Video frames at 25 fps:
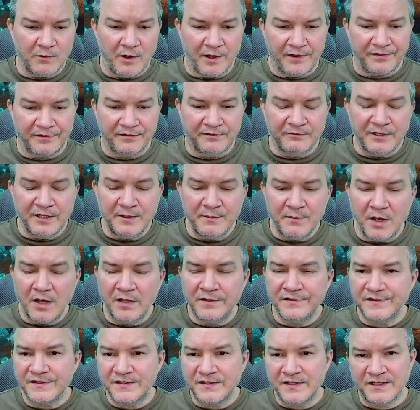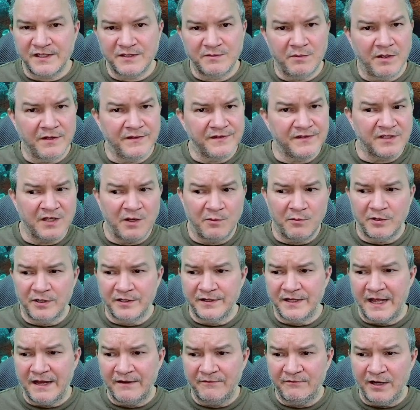3 months, 6 months, somewhere in
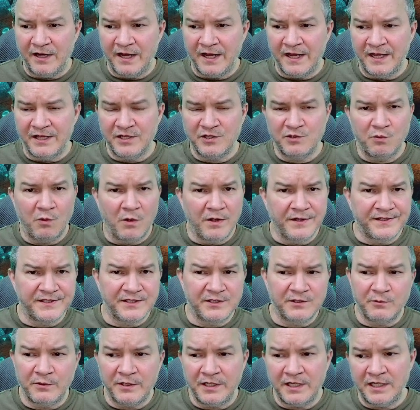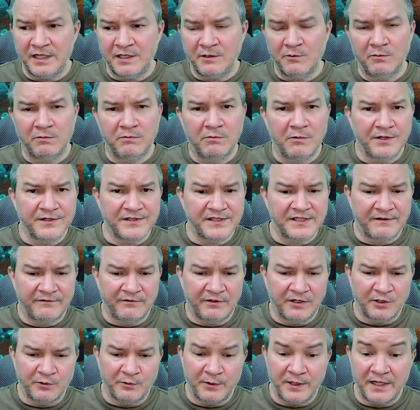that range, once a week, once every
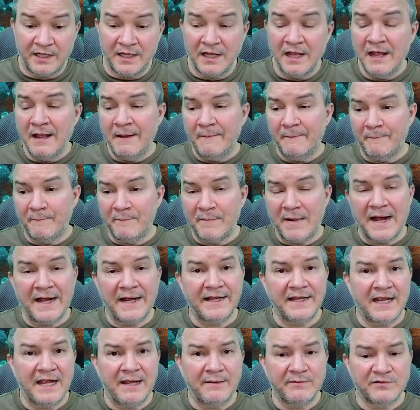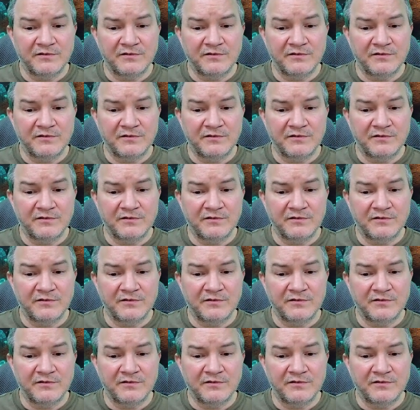other week. My games